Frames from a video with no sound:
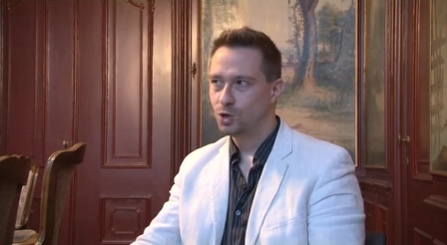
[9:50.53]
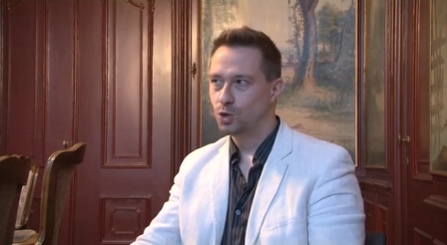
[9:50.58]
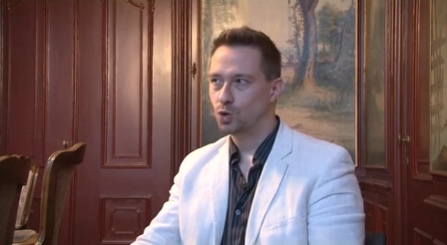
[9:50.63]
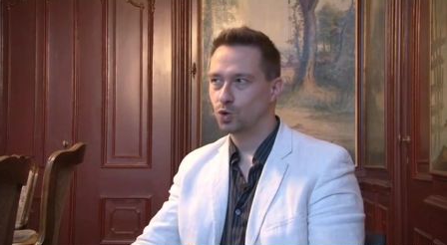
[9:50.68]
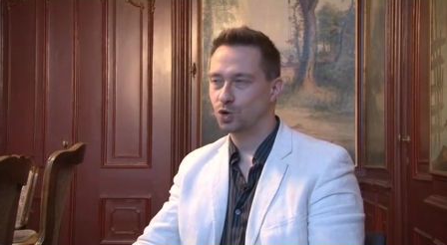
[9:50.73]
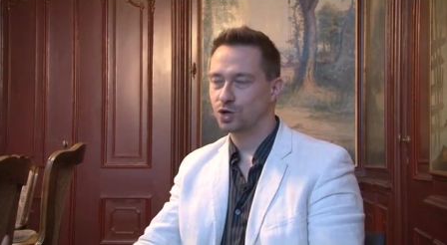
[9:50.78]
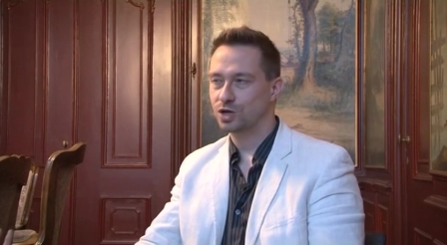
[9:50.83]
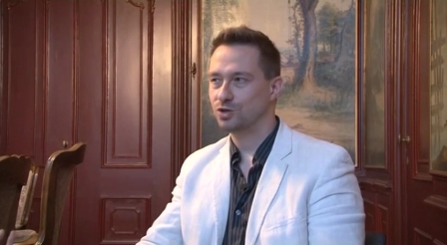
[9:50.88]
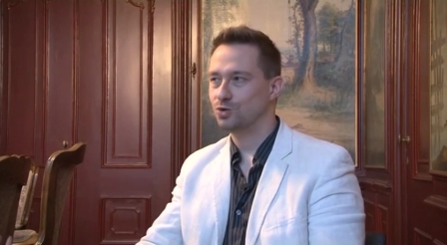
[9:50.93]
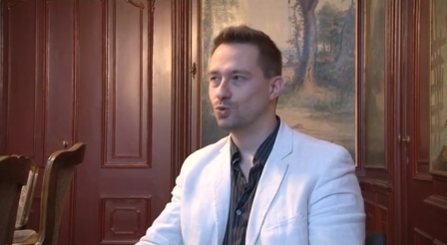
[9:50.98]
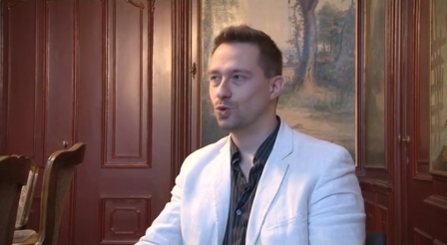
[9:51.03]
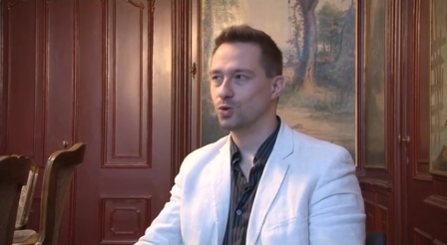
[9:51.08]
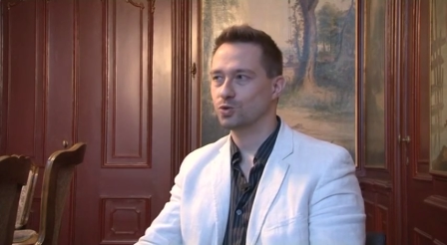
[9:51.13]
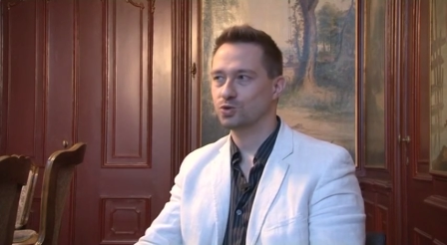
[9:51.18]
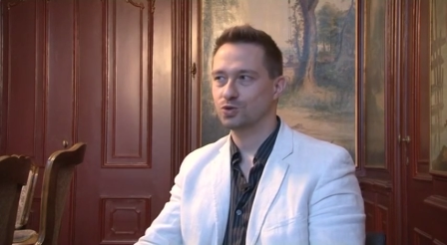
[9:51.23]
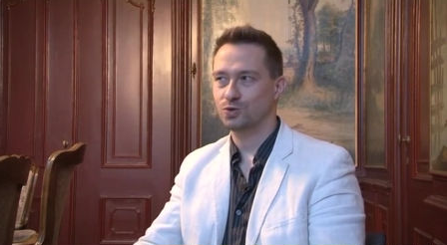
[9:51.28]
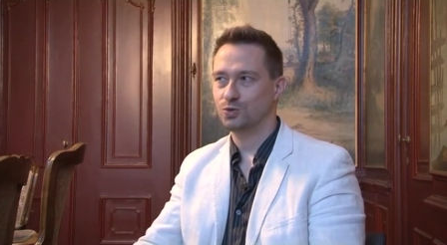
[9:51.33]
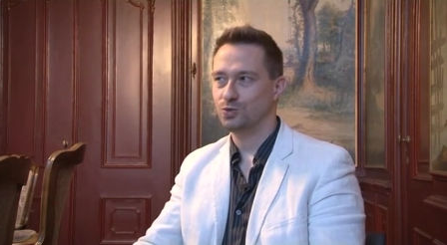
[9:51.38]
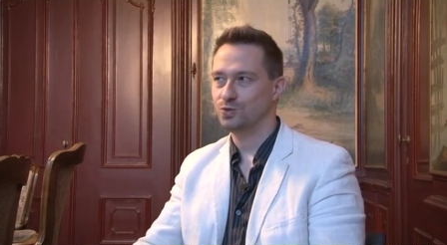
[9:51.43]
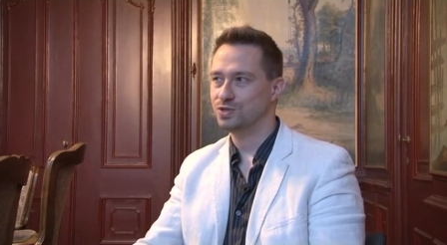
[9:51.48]
Or can you
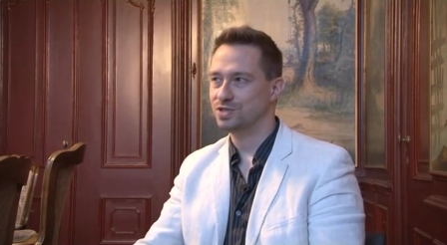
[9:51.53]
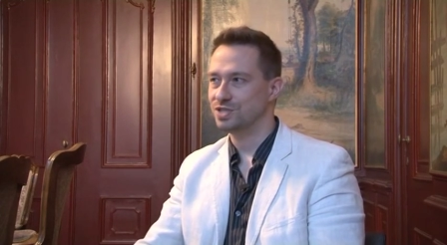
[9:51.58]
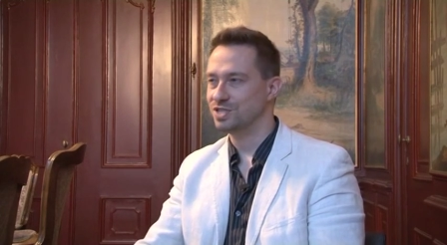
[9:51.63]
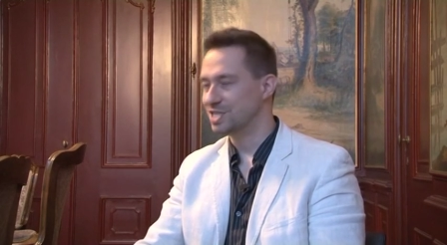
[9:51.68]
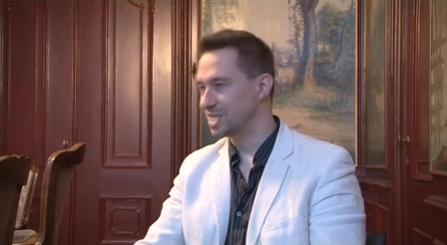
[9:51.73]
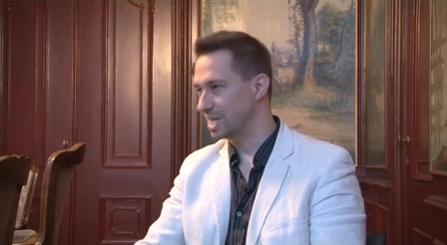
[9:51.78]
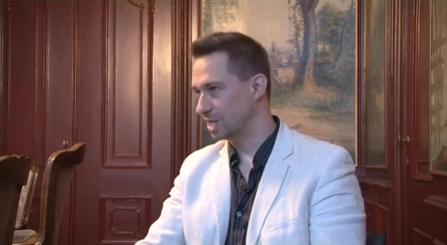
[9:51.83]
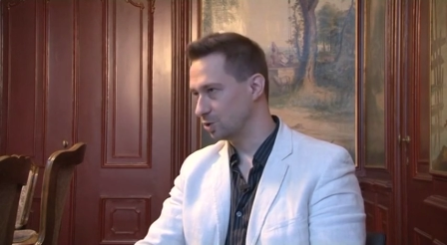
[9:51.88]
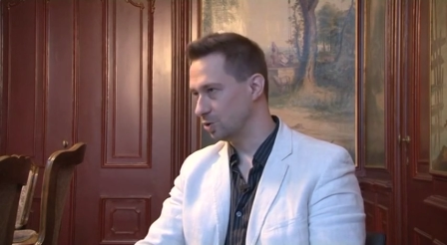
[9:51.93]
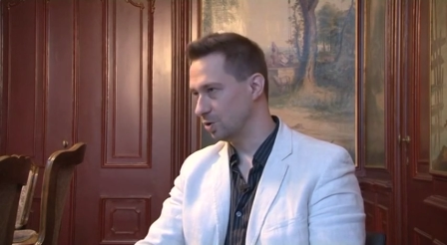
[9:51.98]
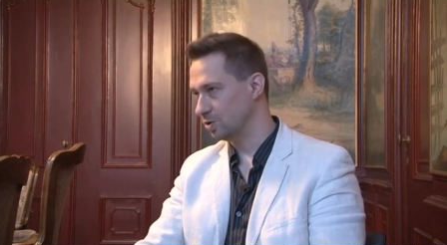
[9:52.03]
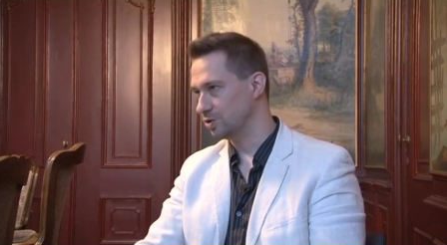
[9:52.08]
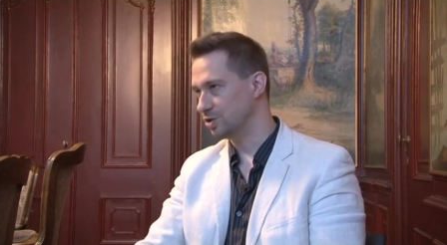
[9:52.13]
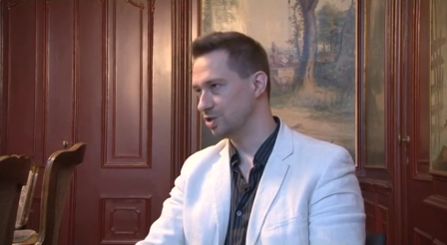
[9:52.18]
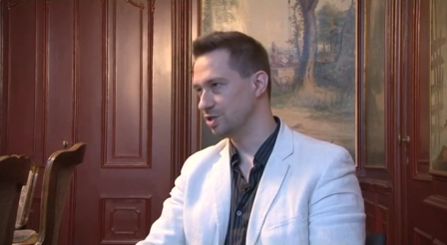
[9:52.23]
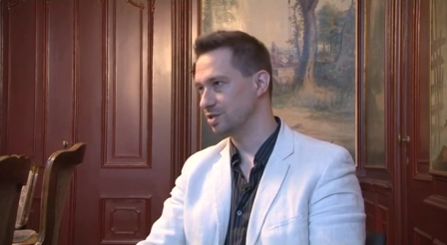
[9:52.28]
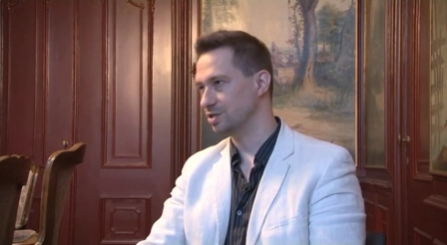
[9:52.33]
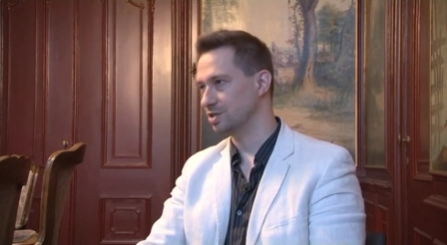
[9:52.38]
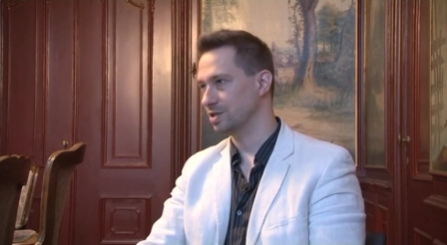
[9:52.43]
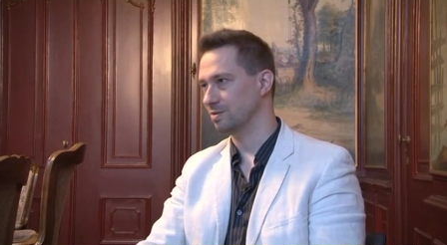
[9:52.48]
also use these
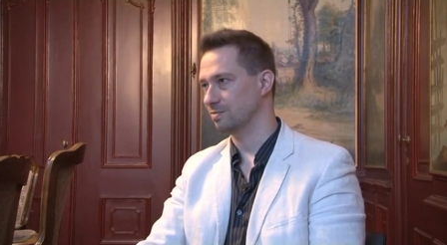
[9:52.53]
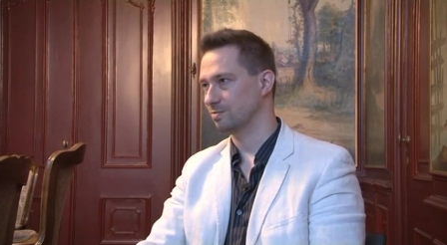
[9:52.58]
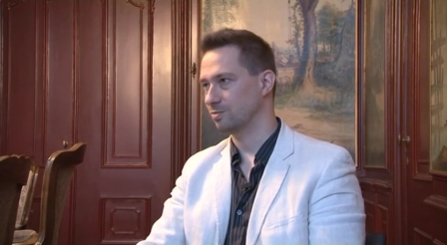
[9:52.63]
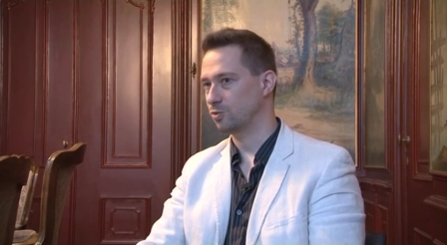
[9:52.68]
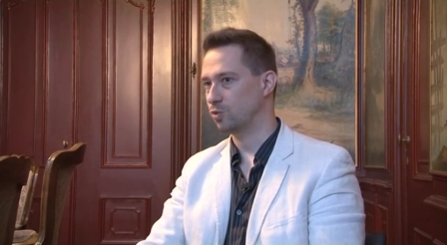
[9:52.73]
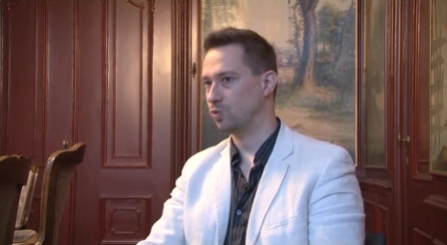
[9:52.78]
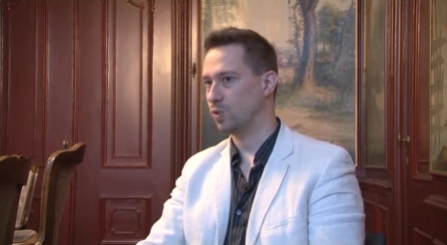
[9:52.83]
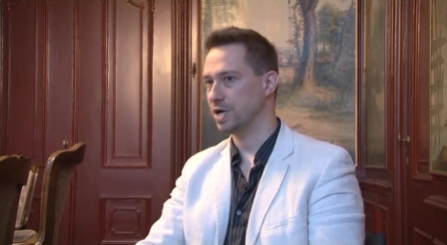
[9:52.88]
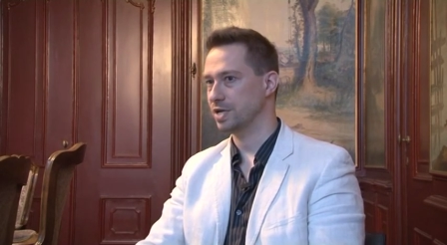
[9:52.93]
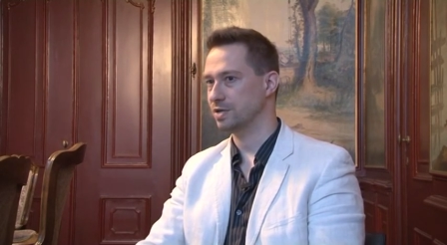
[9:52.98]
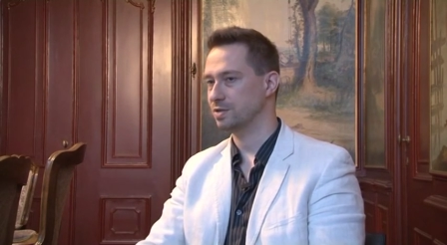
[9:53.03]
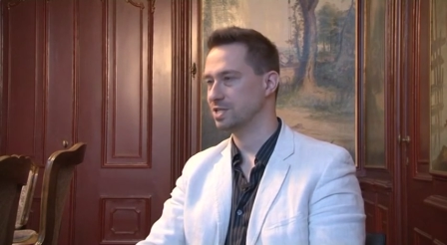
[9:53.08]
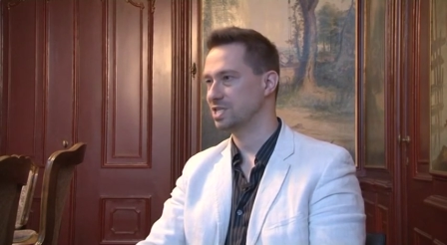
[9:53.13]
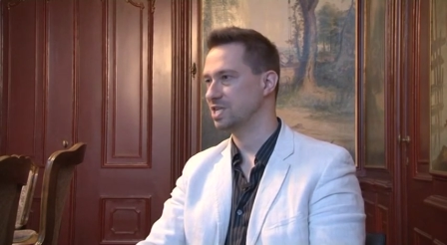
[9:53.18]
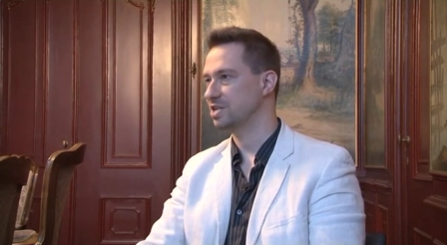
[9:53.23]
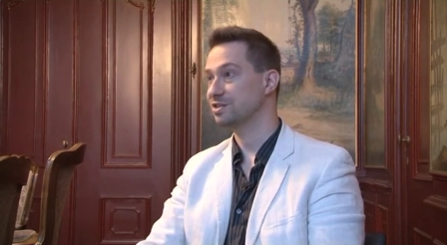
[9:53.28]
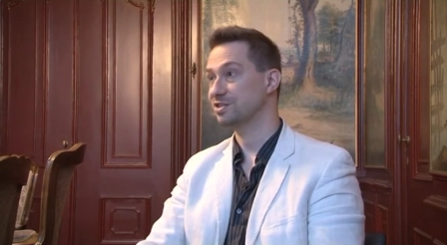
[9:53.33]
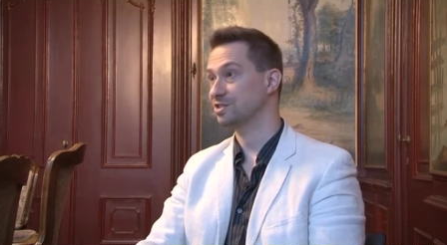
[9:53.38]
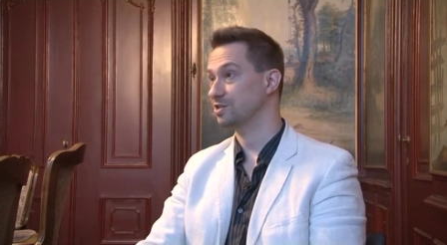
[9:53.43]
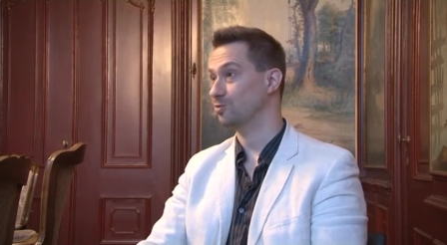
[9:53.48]
technologies in quite
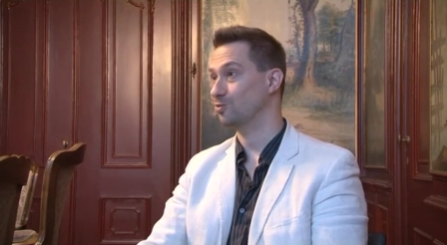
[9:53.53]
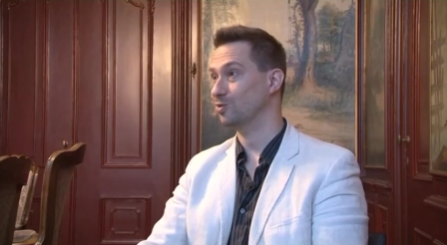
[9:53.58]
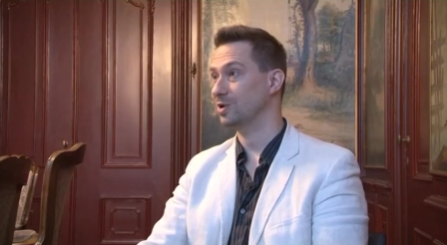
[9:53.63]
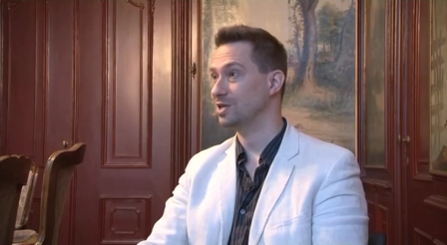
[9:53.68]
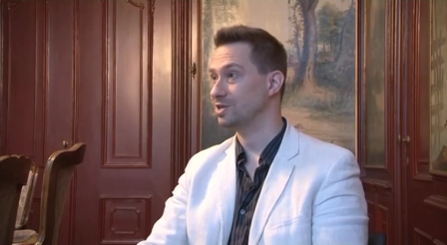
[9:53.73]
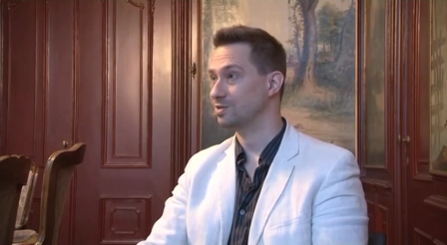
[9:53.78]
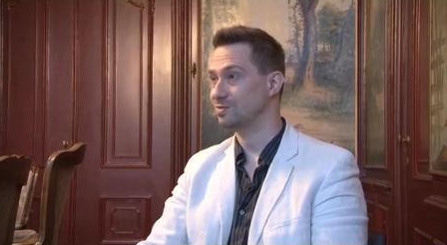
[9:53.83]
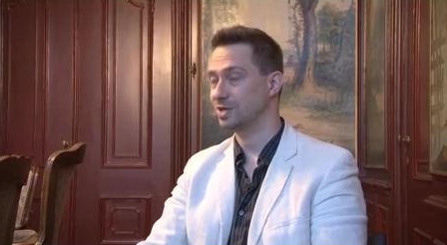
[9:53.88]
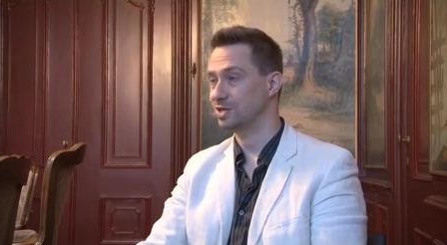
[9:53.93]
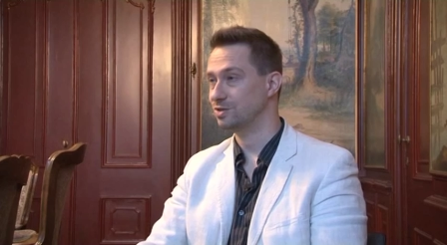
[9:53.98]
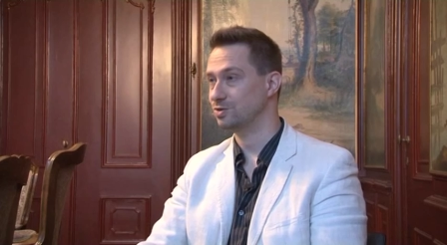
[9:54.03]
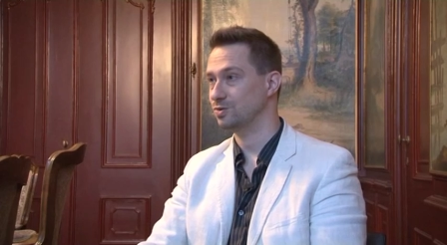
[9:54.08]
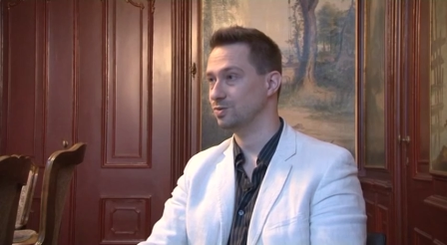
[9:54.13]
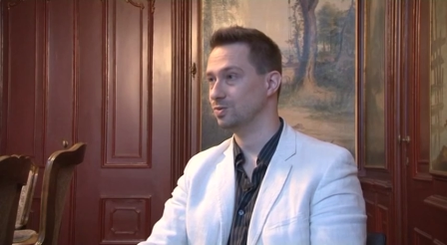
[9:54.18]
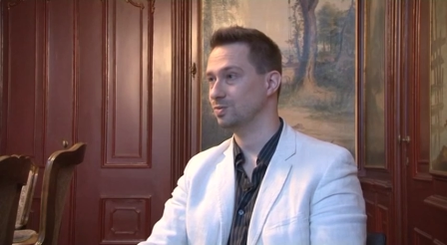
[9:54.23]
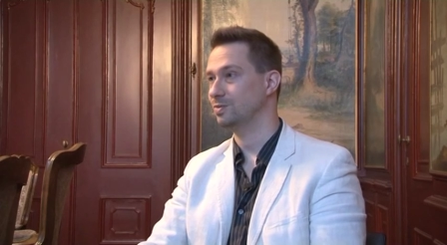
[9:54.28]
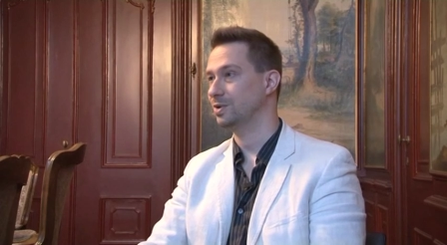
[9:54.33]
sinister ways, right, to